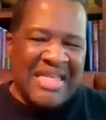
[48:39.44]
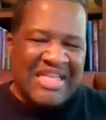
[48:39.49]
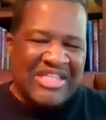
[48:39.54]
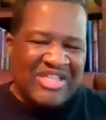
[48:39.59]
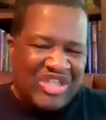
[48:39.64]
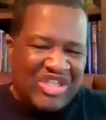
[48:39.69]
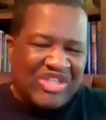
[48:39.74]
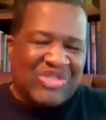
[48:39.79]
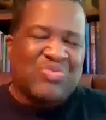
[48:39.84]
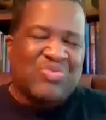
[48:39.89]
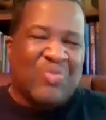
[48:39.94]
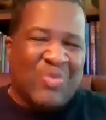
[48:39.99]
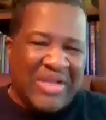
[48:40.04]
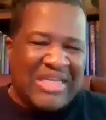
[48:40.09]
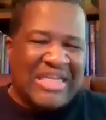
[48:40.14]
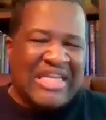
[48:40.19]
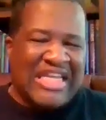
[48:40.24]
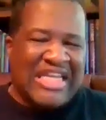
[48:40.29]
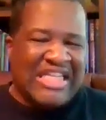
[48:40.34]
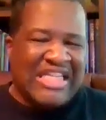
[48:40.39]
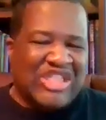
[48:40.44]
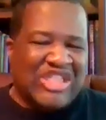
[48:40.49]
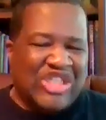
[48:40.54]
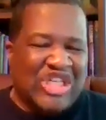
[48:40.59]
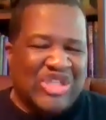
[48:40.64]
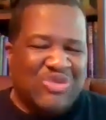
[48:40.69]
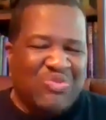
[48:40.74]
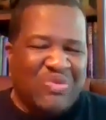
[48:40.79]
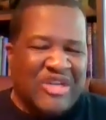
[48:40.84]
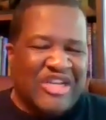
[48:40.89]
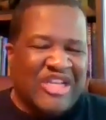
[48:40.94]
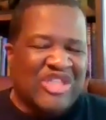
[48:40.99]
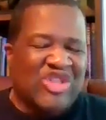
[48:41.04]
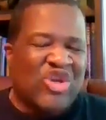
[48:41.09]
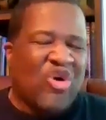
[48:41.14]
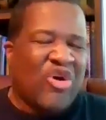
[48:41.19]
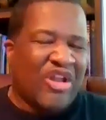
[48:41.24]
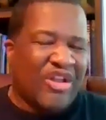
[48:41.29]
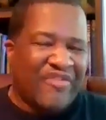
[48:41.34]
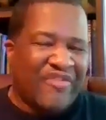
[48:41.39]
It's just what it
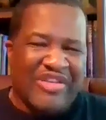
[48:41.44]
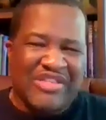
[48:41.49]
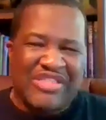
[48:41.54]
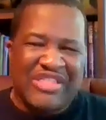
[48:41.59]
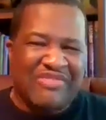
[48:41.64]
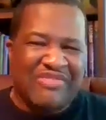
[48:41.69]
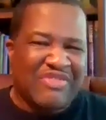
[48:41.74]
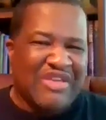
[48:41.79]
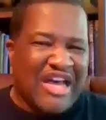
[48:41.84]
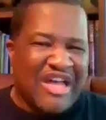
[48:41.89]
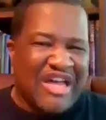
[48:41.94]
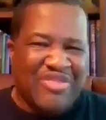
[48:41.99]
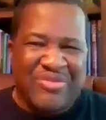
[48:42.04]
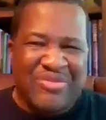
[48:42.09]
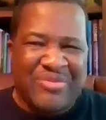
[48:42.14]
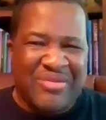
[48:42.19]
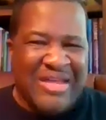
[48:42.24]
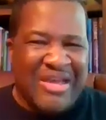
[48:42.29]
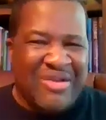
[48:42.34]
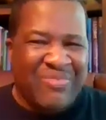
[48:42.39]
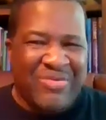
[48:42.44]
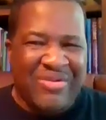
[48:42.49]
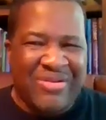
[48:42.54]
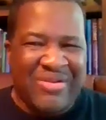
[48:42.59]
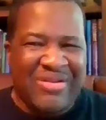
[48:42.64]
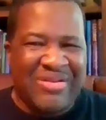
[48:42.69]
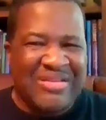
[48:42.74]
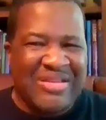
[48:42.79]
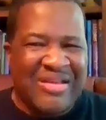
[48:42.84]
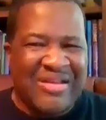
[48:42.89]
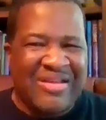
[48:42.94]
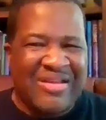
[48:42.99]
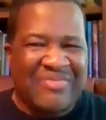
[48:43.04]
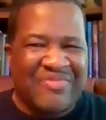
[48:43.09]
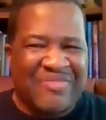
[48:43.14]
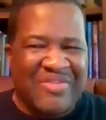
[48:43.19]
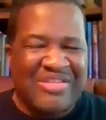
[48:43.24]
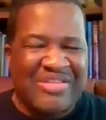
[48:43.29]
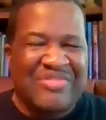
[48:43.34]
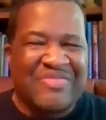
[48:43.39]
is. All of us have gone through that,
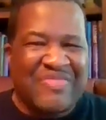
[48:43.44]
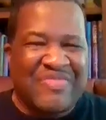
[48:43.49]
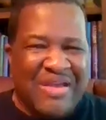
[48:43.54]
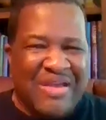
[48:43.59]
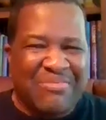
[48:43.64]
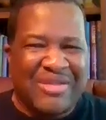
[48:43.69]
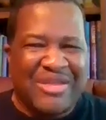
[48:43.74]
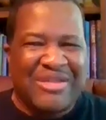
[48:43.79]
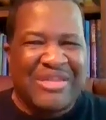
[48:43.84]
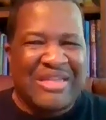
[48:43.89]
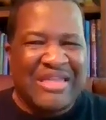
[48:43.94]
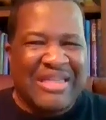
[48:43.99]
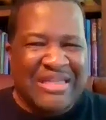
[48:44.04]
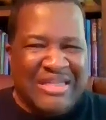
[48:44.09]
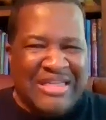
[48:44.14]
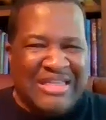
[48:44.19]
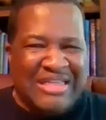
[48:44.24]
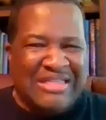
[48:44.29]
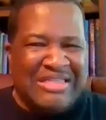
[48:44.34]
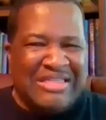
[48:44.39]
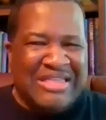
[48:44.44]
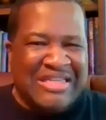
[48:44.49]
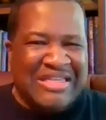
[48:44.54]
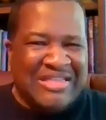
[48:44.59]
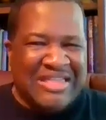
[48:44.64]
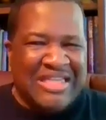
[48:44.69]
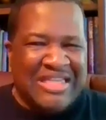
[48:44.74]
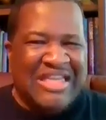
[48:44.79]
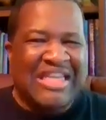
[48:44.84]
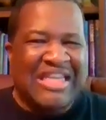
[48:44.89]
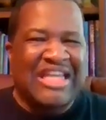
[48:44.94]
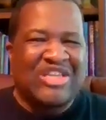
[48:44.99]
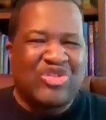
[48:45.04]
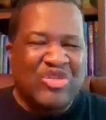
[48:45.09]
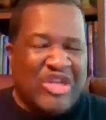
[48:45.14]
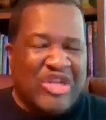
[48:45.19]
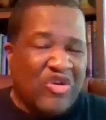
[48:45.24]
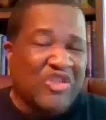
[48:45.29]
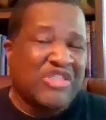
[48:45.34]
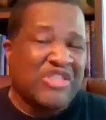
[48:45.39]
where friends and family can
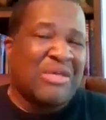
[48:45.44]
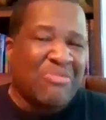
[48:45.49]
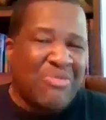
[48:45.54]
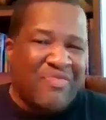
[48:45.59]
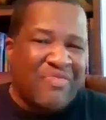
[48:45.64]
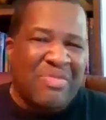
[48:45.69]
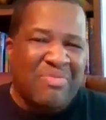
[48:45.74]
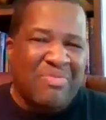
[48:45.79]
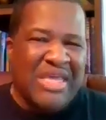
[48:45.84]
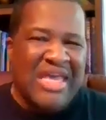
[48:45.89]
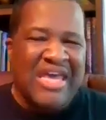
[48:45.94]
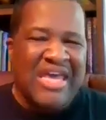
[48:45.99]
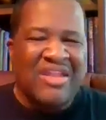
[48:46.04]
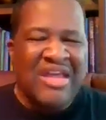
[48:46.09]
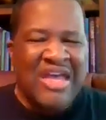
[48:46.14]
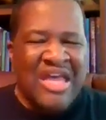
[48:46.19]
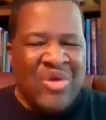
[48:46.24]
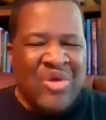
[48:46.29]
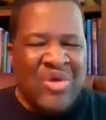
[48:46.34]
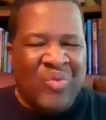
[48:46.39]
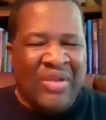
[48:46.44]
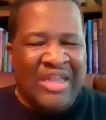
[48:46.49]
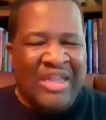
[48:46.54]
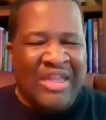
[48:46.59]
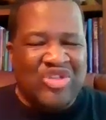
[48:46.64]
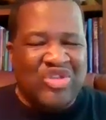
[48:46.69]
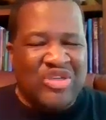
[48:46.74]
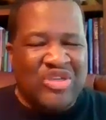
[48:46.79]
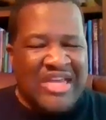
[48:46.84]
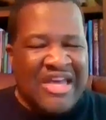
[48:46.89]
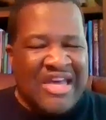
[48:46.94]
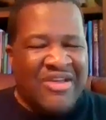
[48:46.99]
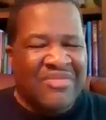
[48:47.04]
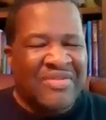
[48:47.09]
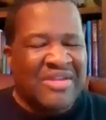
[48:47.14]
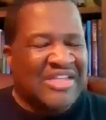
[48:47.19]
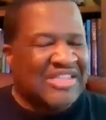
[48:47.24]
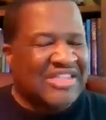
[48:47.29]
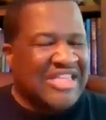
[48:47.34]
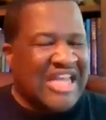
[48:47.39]
let you down, or some of them will let you
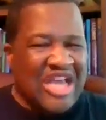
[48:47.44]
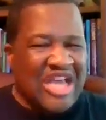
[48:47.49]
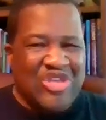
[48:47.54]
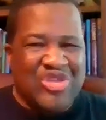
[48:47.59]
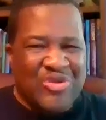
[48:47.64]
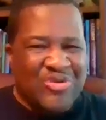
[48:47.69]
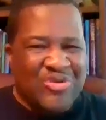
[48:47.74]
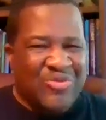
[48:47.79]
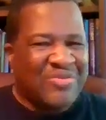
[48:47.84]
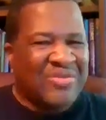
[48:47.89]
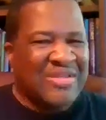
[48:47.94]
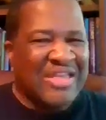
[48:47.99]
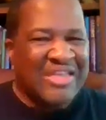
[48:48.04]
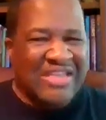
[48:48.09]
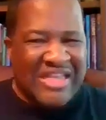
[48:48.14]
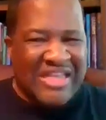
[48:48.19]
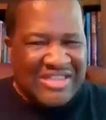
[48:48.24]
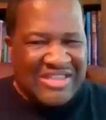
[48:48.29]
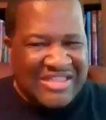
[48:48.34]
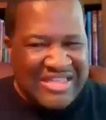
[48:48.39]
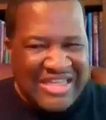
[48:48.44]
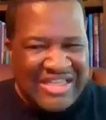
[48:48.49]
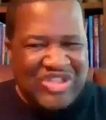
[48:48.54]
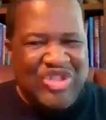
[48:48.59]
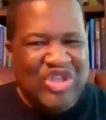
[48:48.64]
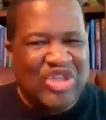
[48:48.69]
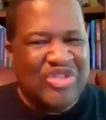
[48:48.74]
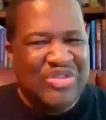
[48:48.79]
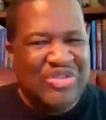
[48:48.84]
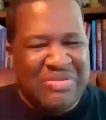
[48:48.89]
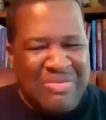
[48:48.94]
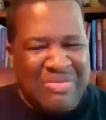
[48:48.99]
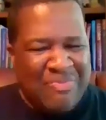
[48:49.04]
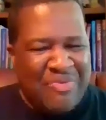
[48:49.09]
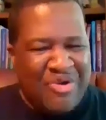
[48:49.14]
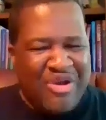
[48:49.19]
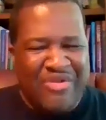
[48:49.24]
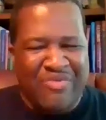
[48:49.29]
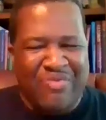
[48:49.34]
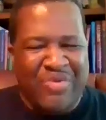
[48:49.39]
down. It's not you. It's just a
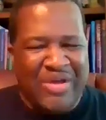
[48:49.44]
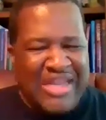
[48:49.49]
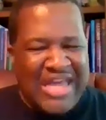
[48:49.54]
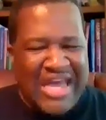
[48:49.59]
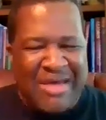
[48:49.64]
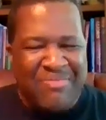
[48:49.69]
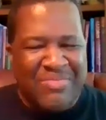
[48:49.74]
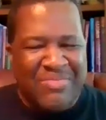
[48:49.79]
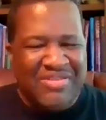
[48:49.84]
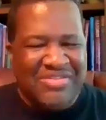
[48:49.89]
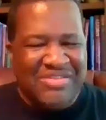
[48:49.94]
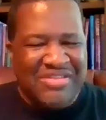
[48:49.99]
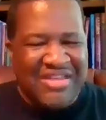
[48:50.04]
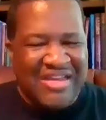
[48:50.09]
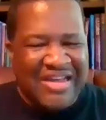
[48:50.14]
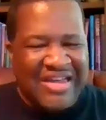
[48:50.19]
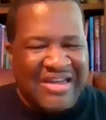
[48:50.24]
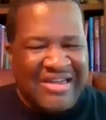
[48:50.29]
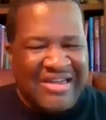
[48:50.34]
part of what happens.